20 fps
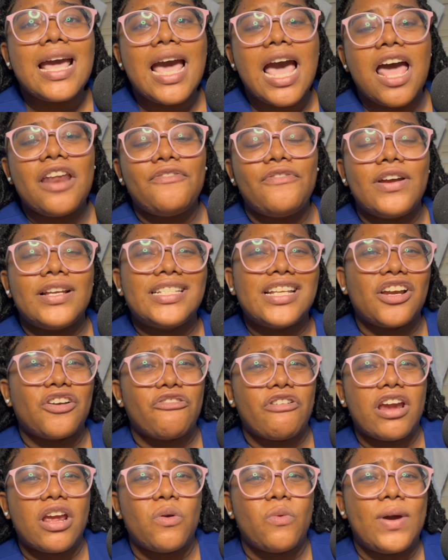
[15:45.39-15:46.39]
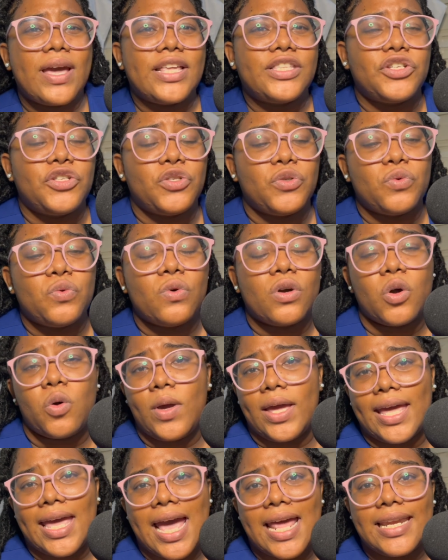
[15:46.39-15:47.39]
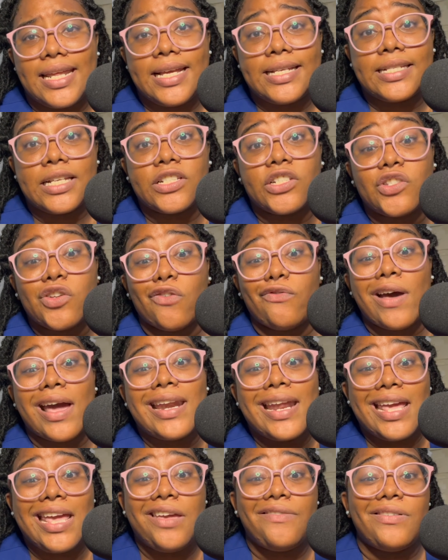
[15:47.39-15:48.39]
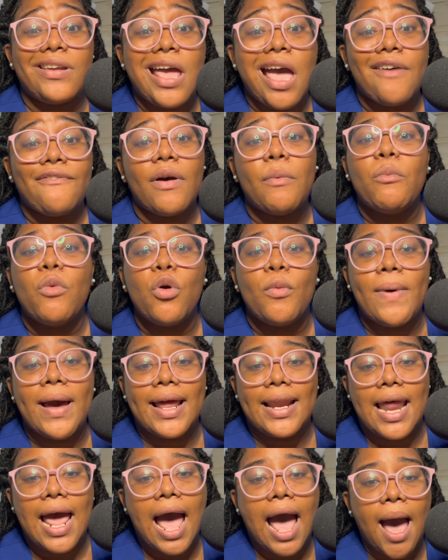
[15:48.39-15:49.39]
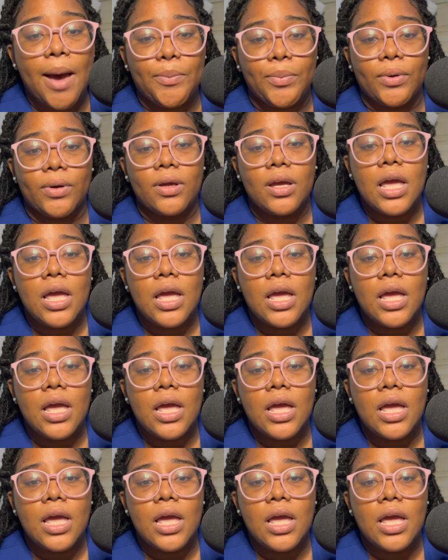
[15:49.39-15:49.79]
Canva is a great way to do quick and easy stuff, and they even have a mobile app.